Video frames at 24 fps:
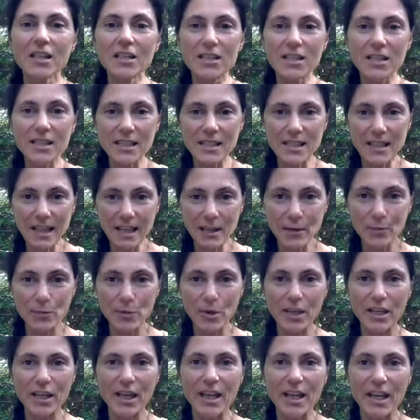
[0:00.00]
to
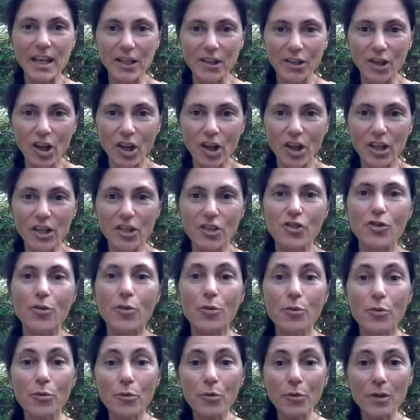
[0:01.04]
celebrate and acknowledge
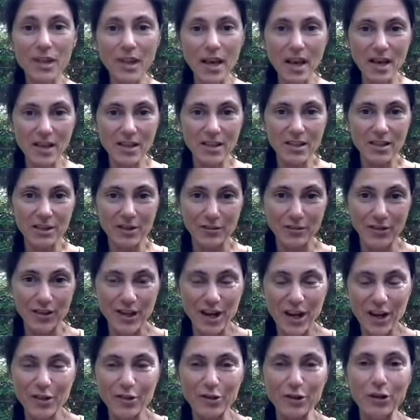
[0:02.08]
through the eyes of
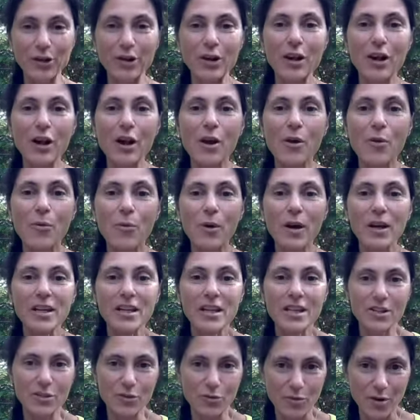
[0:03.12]
another what
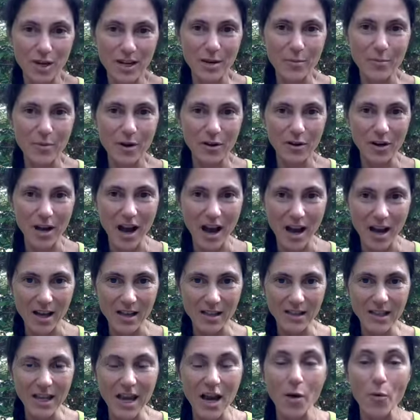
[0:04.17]
is great about
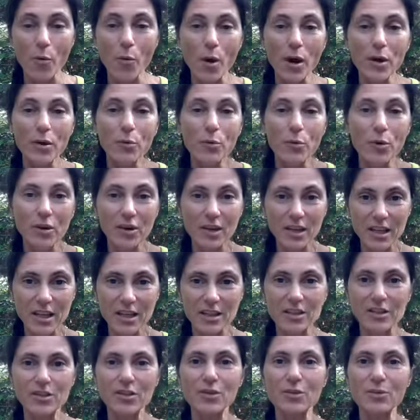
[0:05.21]
us and what we're
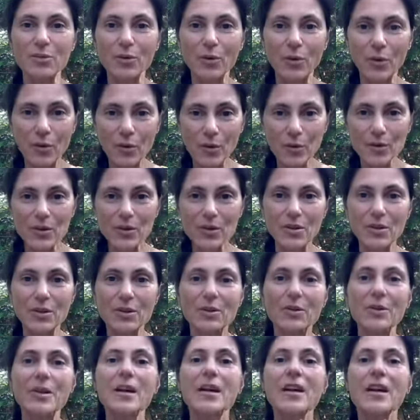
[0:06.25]
here to
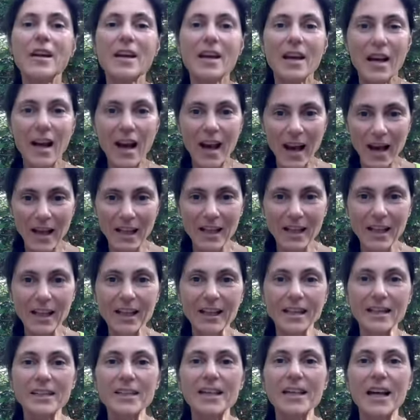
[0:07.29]
also
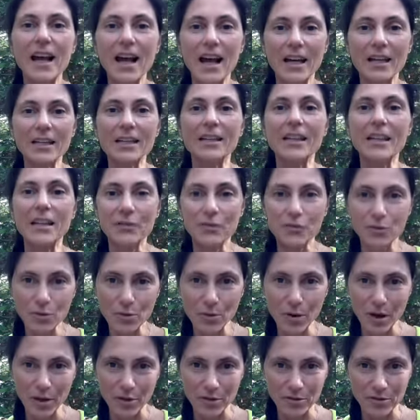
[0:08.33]
highlight and give
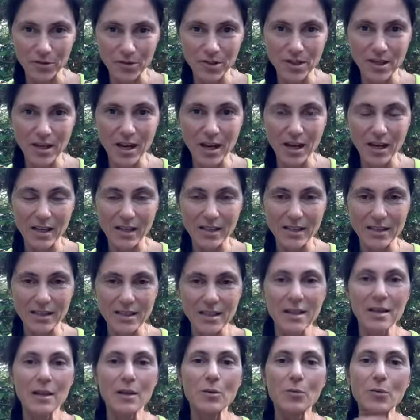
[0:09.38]
to others as
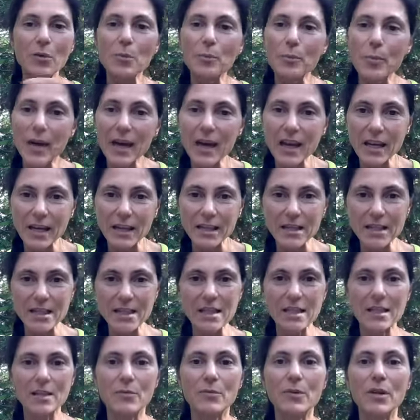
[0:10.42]
we paint
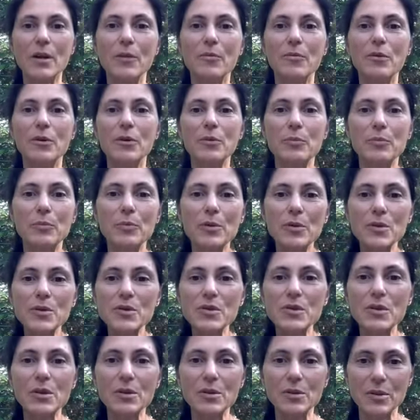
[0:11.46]
with our
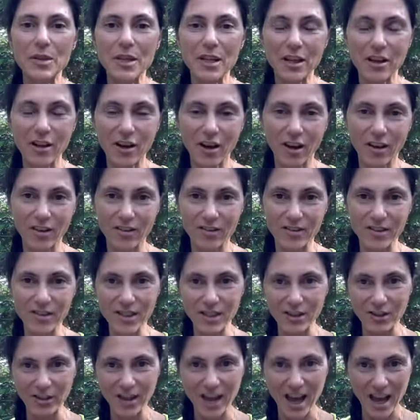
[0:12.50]
personal unique colors the
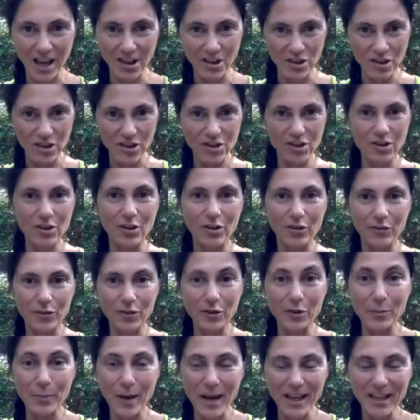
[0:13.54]
collage of
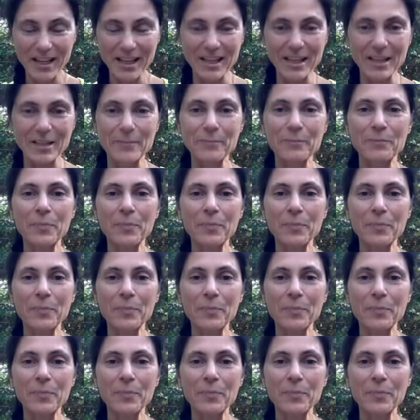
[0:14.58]
humanity.